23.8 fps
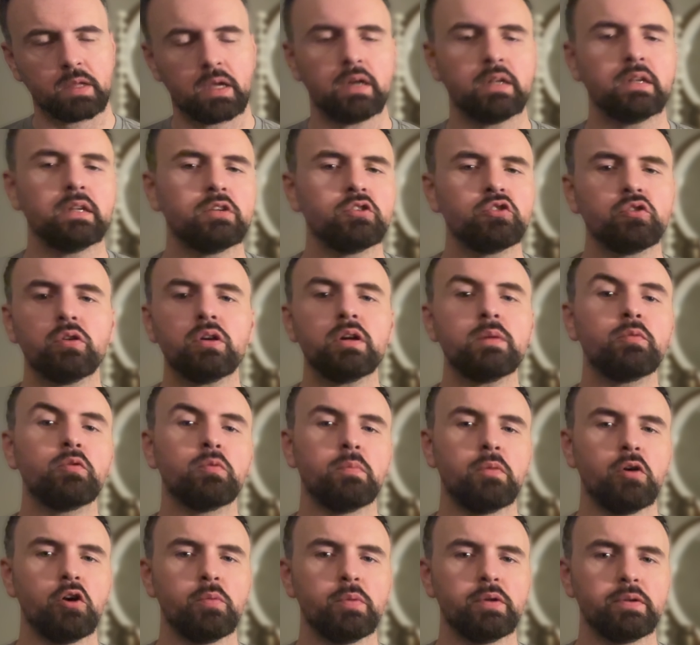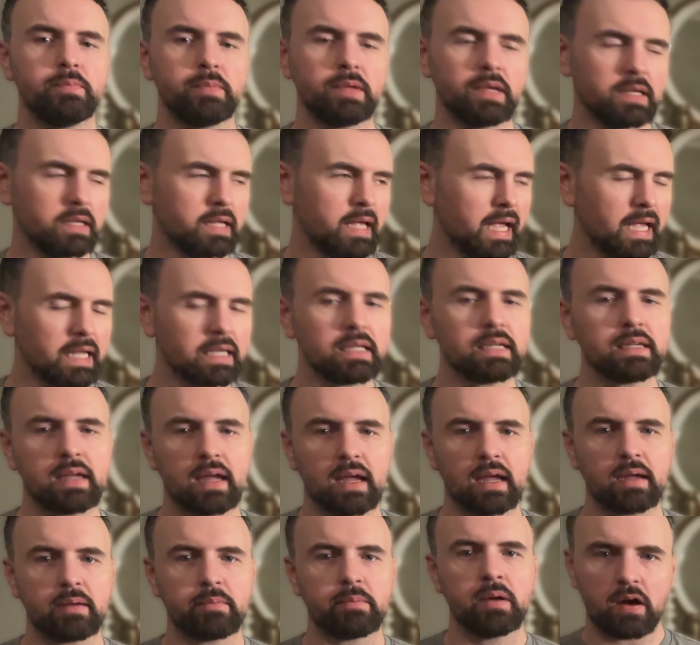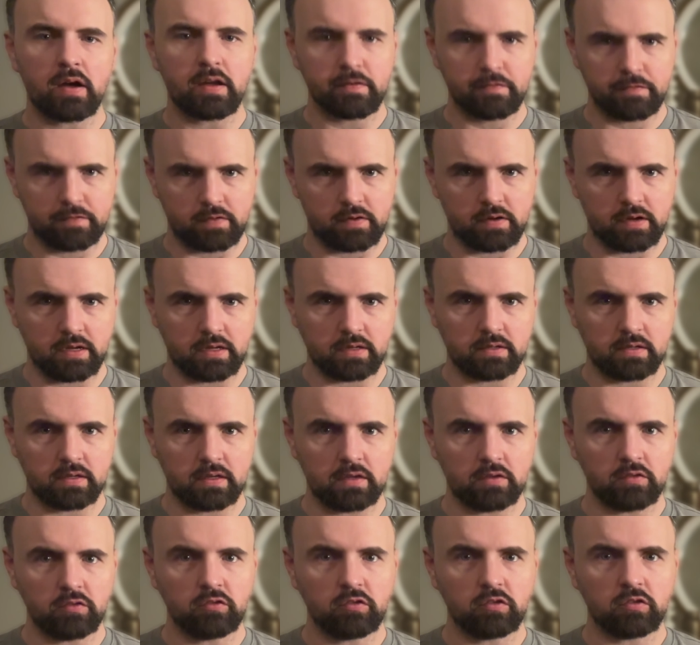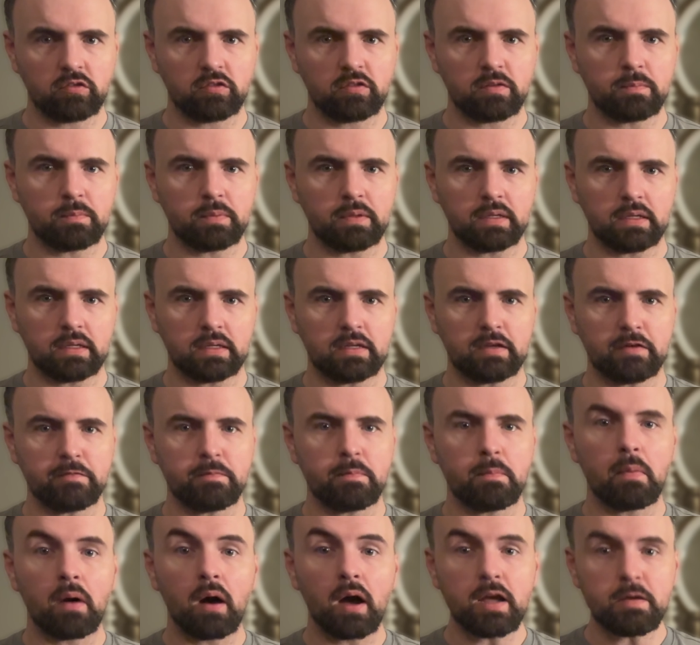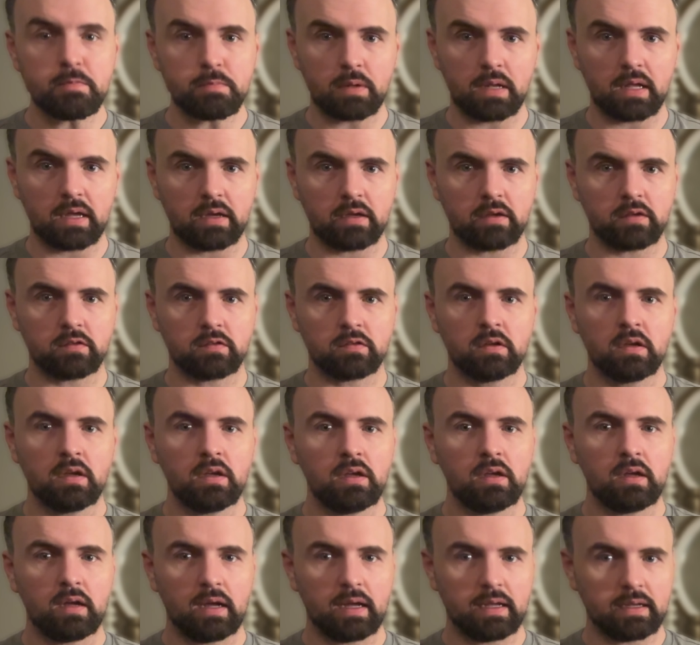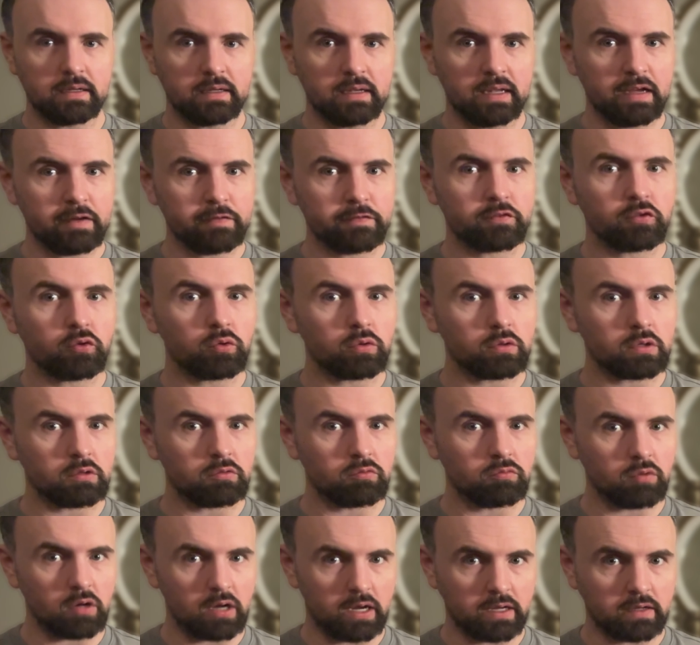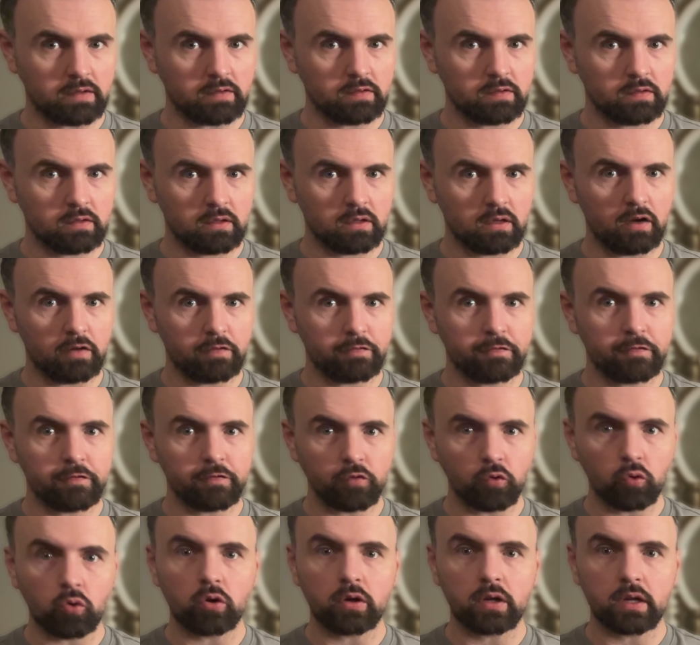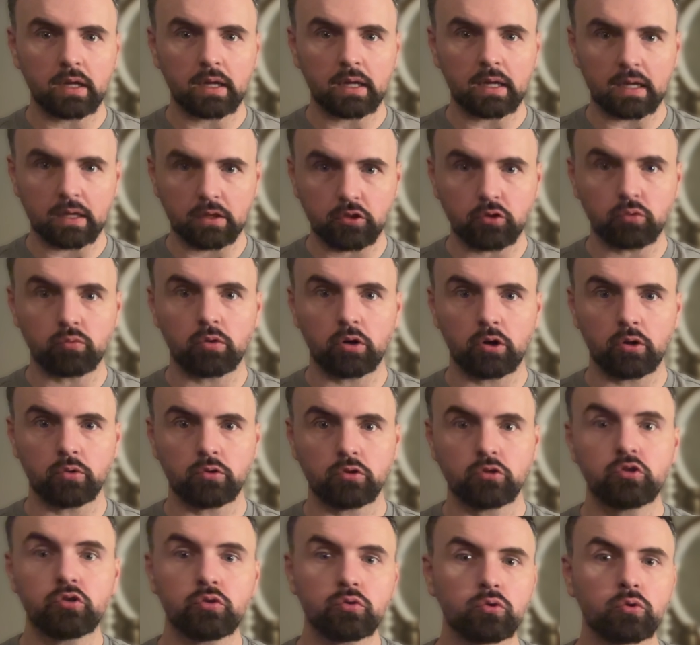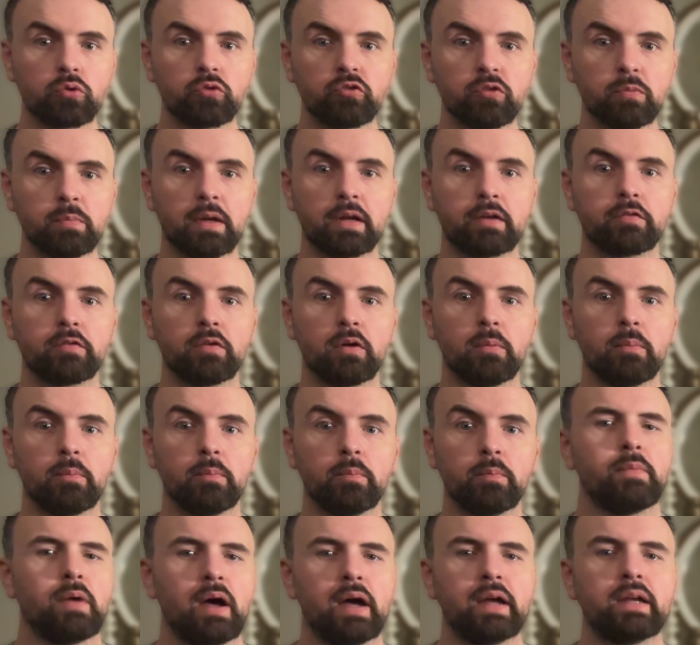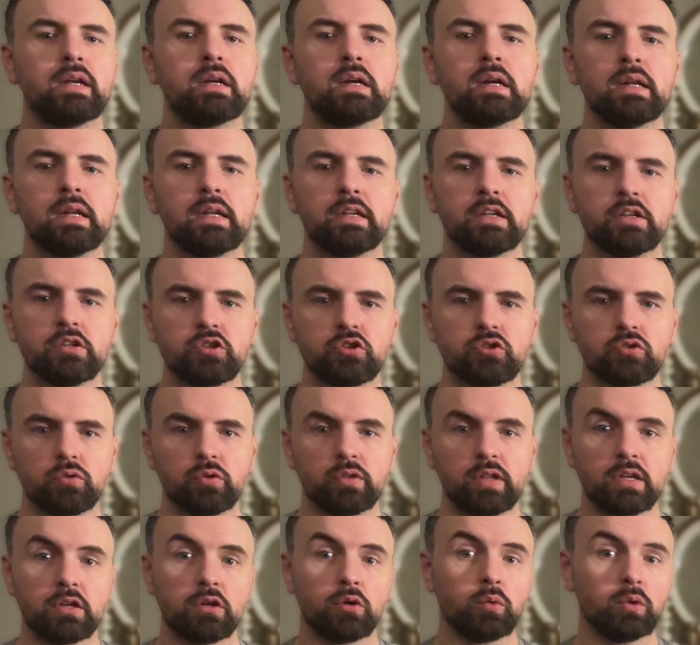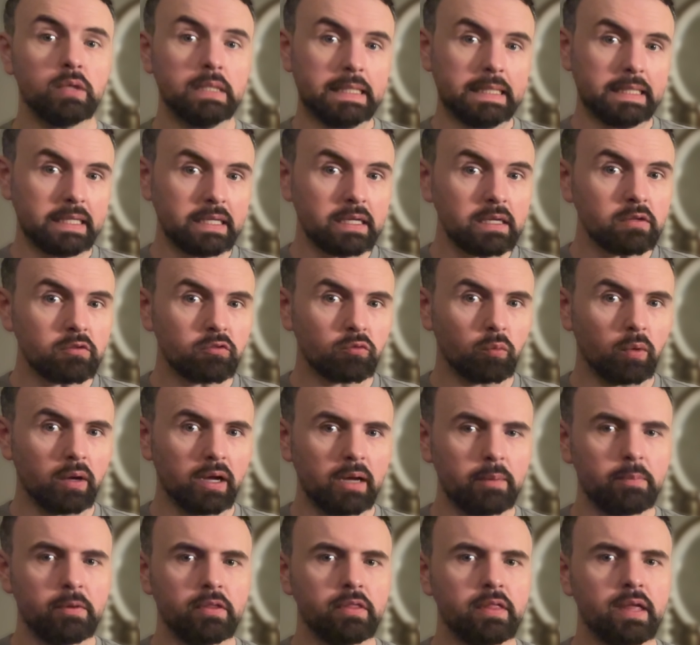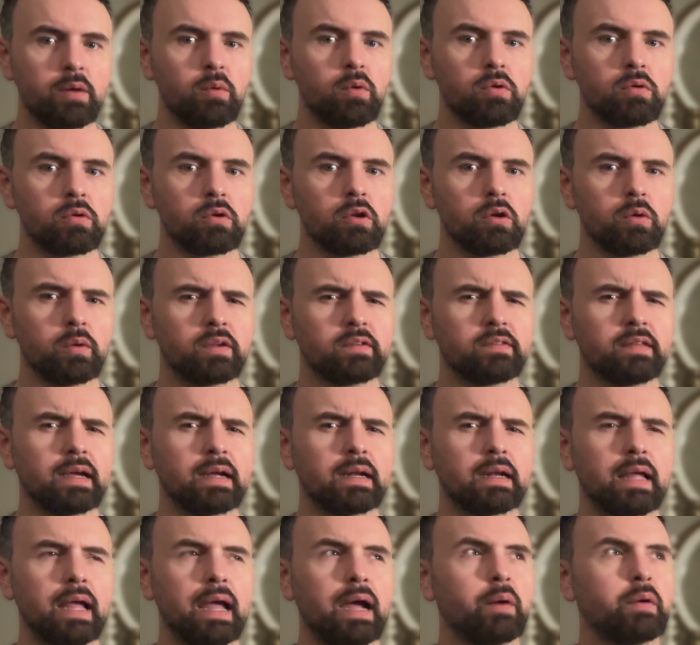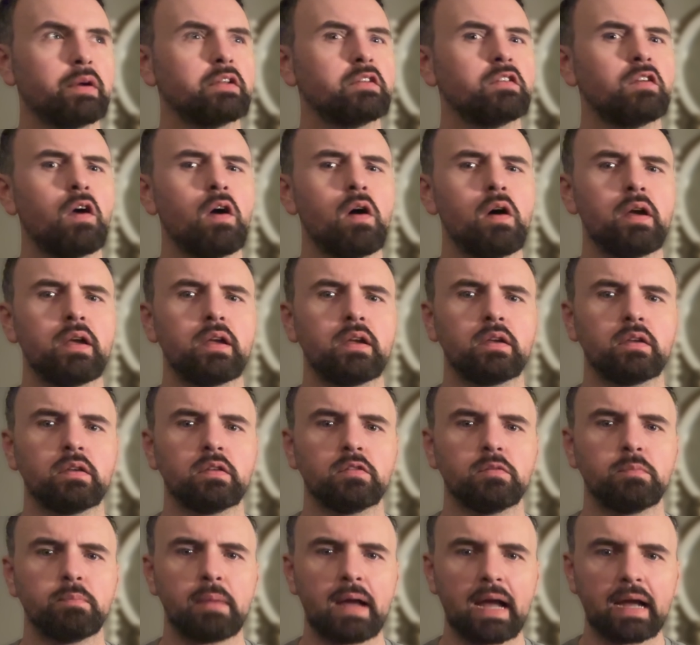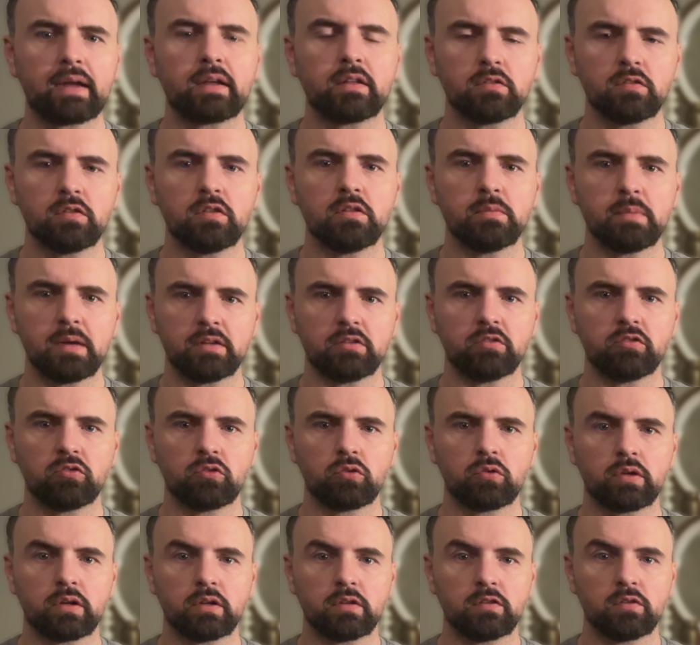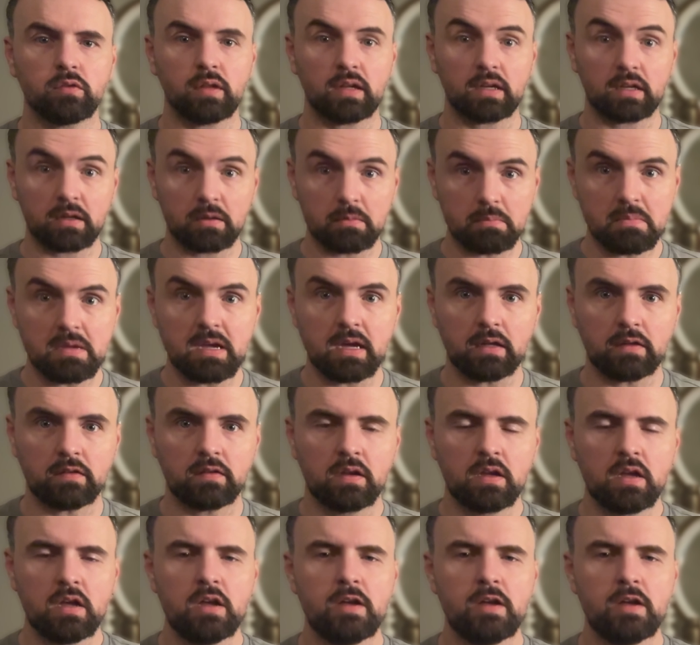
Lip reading: An enjoyable moment in any game, I find, is to simply give my players a left or a right, a fork in the road, two doors to pick from. I can clearly ensure they know what leads where, but they won't know exactly how it ties back into the main story until they commit.